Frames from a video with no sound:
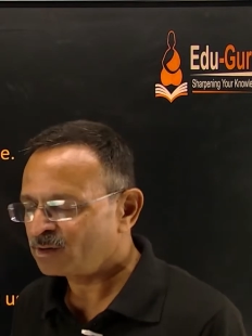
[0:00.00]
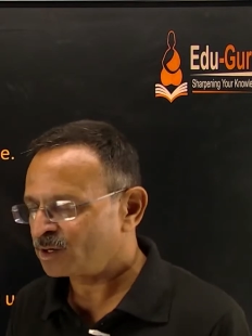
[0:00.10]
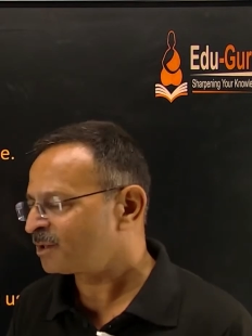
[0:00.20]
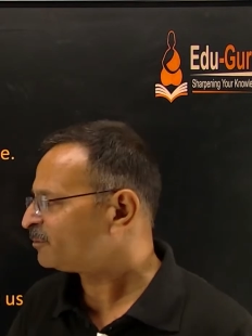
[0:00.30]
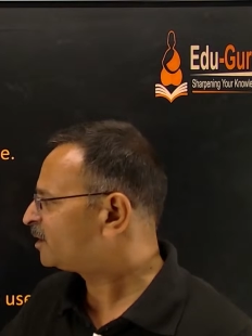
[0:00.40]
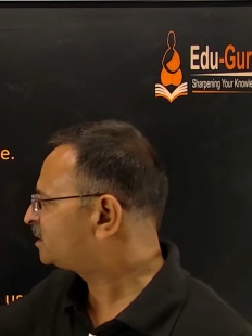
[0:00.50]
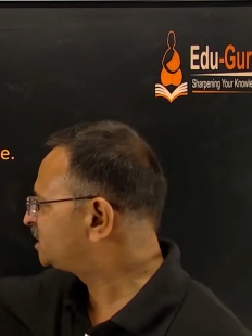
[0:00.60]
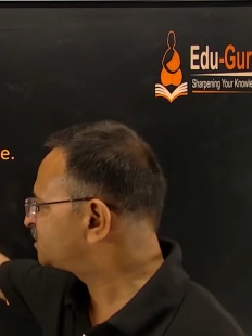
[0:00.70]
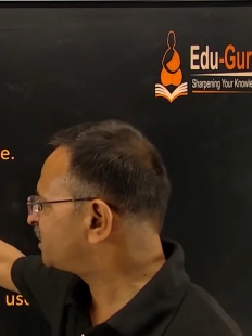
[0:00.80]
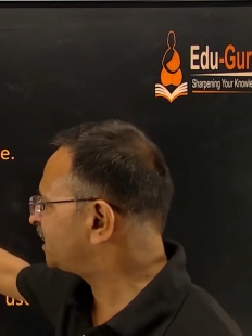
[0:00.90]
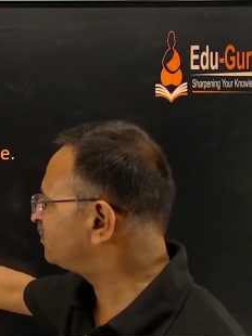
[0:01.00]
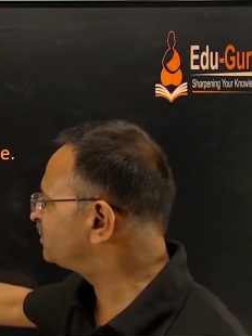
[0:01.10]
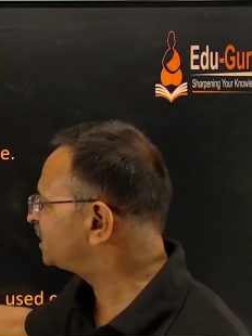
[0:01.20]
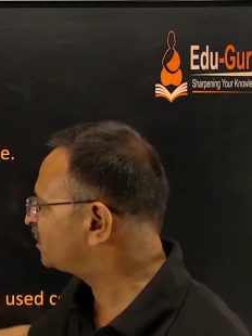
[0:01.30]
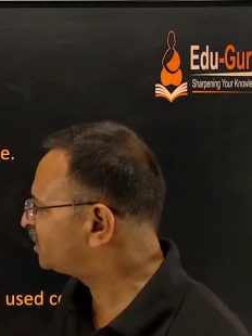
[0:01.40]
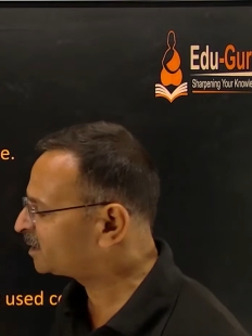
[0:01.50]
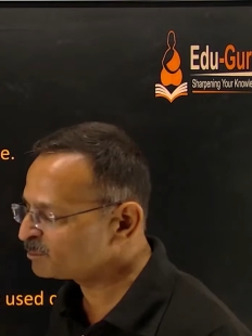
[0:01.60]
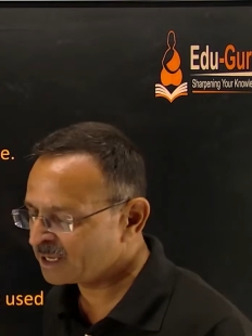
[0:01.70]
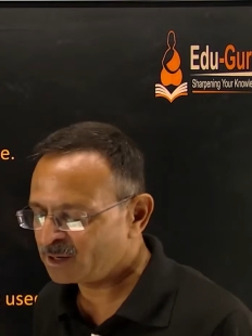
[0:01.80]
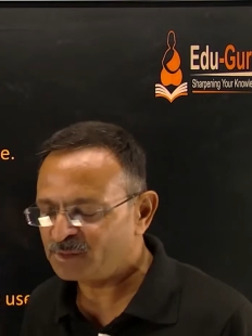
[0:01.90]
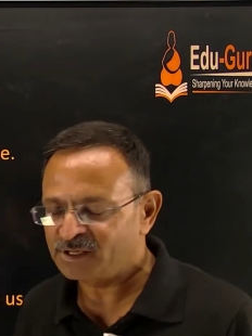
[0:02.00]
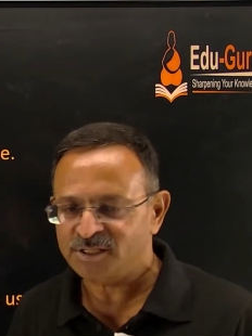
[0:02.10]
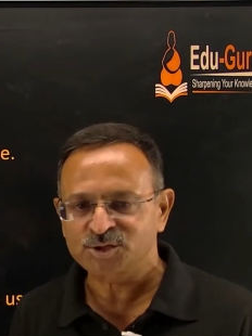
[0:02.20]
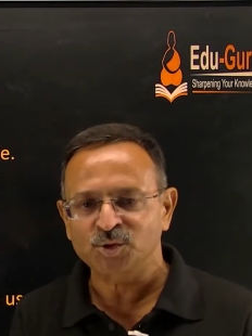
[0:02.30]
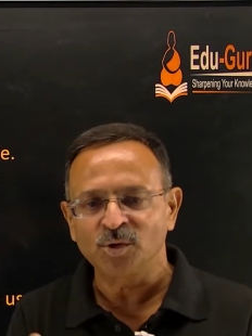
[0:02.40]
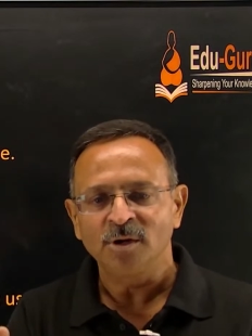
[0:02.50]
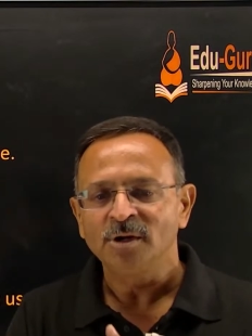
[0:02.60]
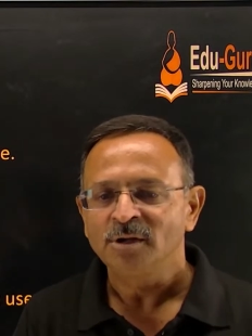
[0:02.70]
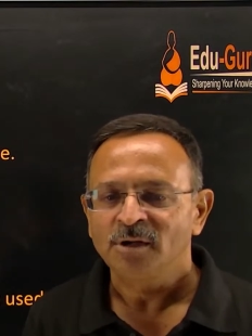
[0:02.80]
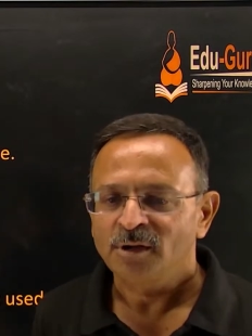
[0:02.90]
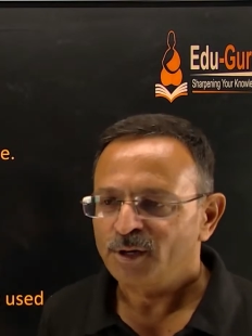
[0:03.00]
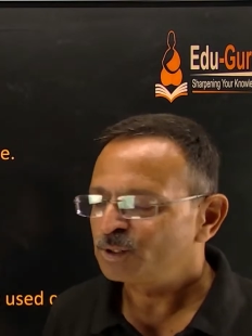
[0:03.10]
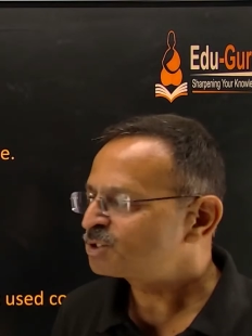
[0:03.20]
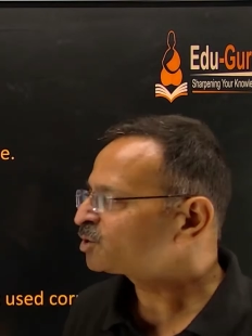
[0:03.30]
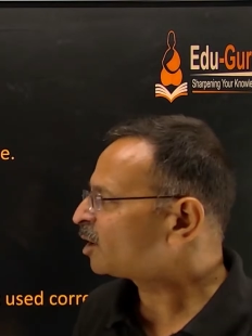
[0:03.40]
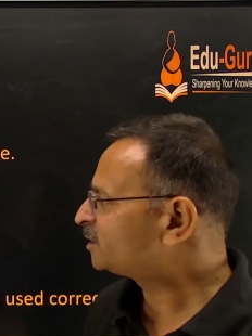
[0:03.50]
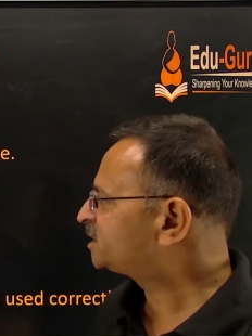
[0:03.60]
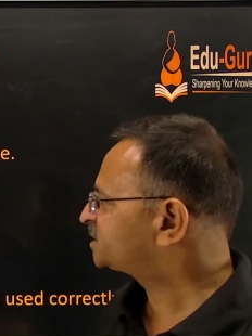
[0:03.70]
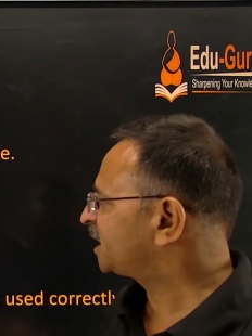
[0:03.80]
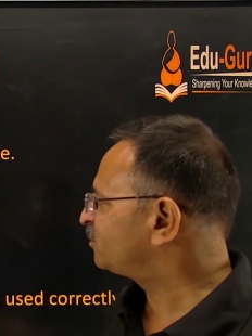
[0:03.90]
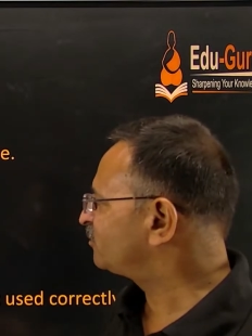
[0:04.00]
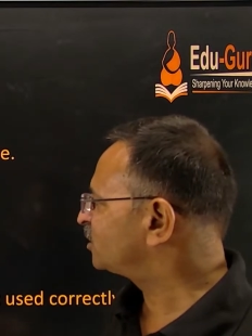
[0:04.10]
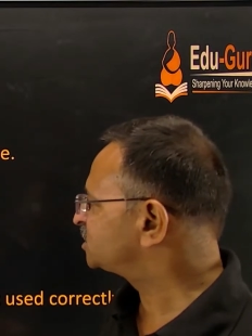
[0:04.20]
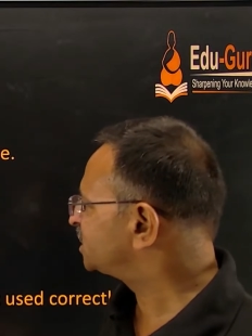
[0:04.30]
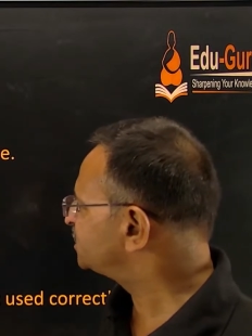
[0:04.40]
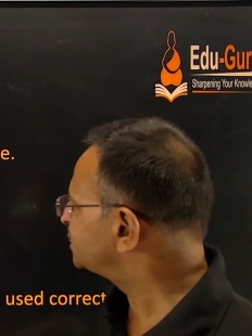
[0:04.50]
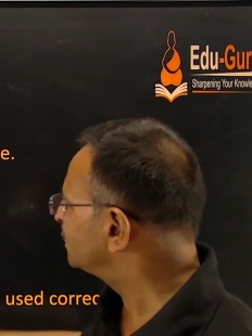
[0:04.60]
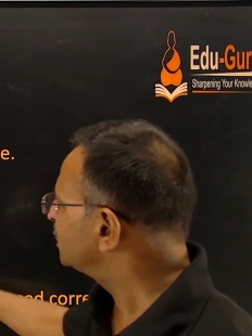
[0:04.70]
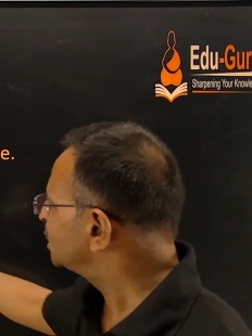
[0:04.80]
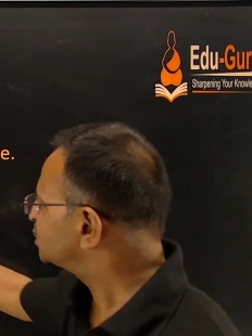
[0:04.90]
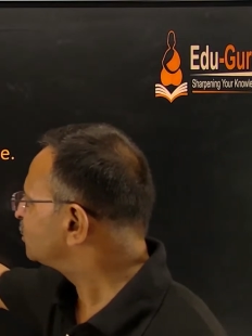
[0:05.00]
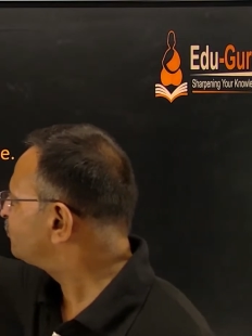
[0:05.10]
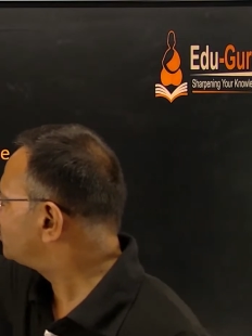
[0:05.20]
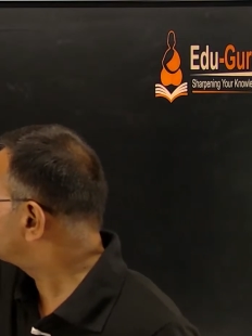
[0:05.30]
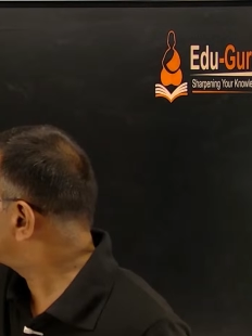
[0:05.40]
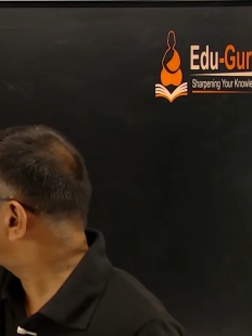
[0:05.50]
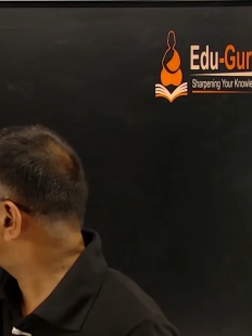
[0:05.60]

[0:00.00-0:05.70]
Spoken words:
these parameters to solve this type of questions. So first is